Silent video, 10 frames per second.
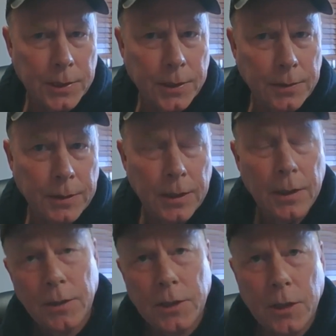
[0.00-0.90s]
And
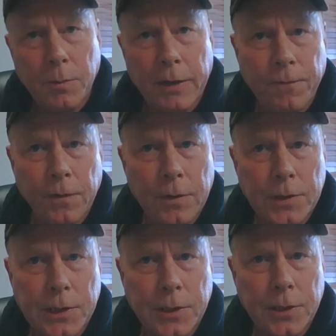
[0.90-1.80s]
so my
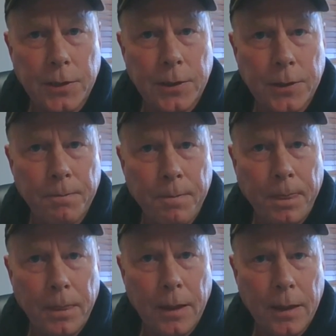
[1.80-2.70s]
first year
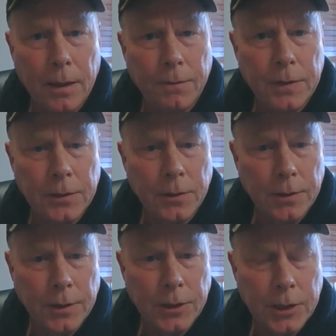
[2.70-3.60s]
of
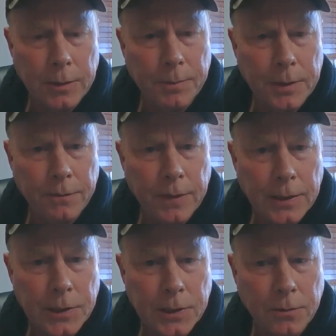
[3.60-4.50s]
internship in
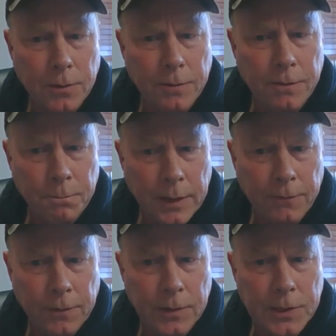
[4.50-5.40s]
vet school, my
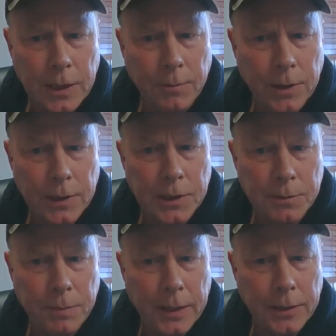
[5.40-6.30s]
first summer I
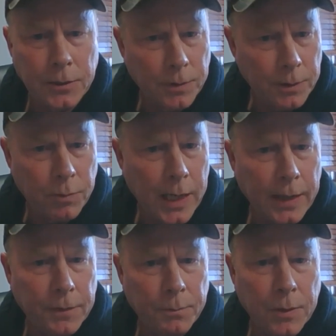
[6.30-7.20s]
spent with private